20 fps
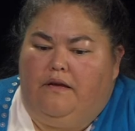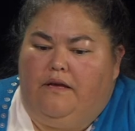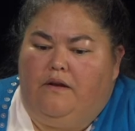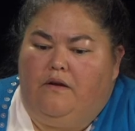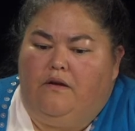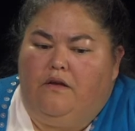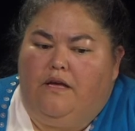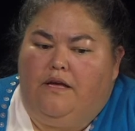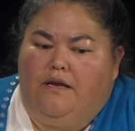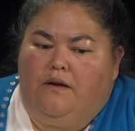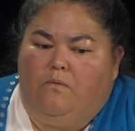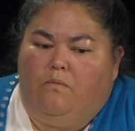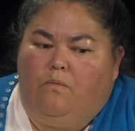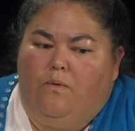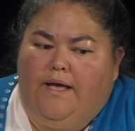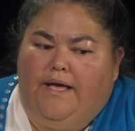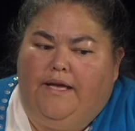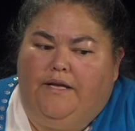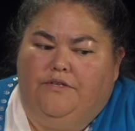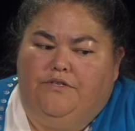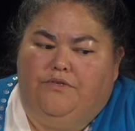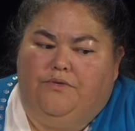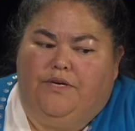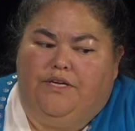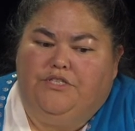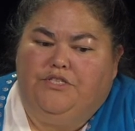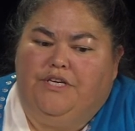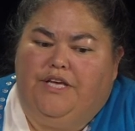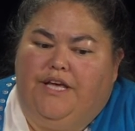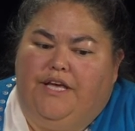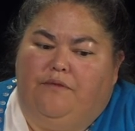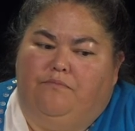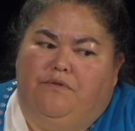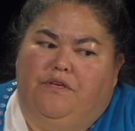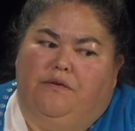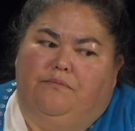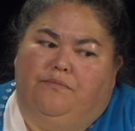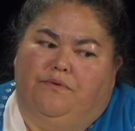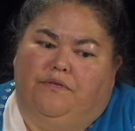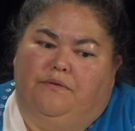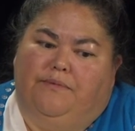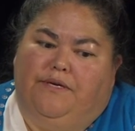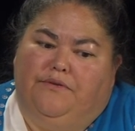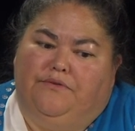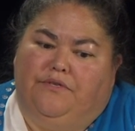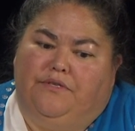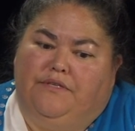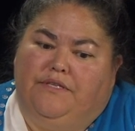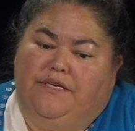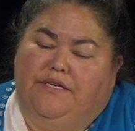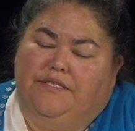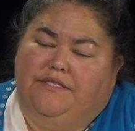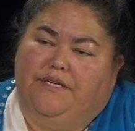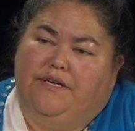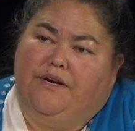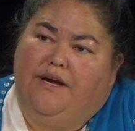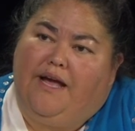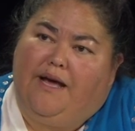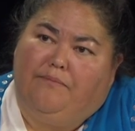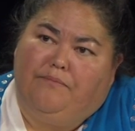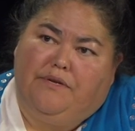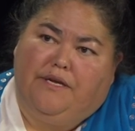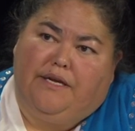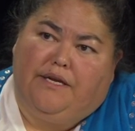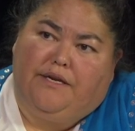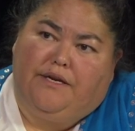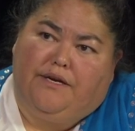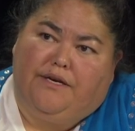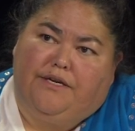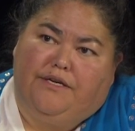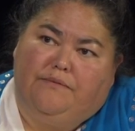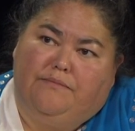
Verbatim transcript: and, a, and a way to educate people about the things that are happening in our